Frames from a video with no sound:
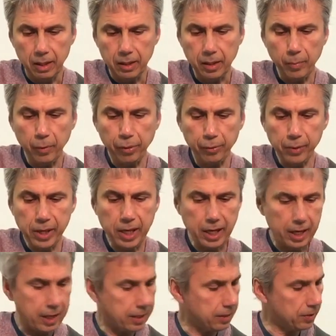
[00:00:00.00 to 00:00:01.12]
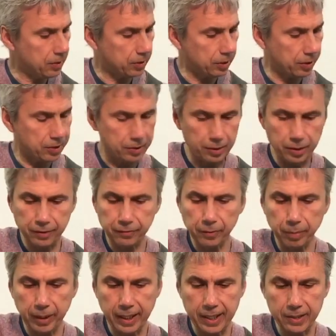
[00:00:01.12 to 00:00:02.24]
Number three starts in a
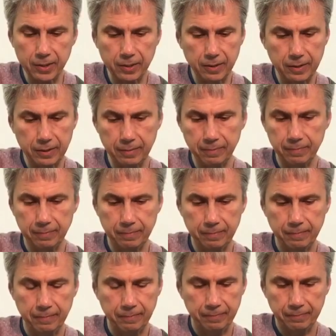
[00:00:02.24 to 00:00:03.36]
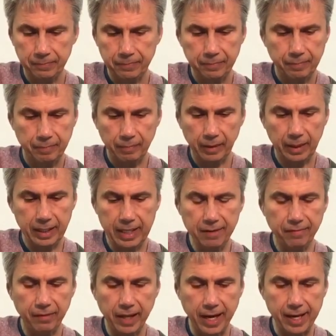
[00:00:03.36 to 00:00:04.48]
different place.
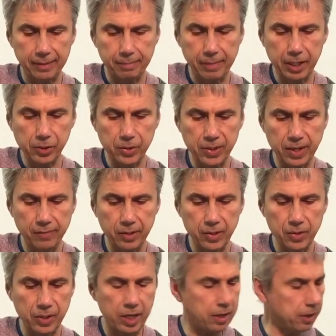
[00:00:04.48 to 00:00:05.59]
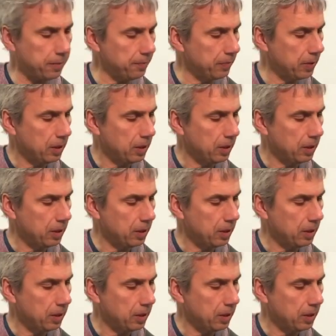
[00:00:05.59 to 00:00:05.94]
E flat, major 7 is here.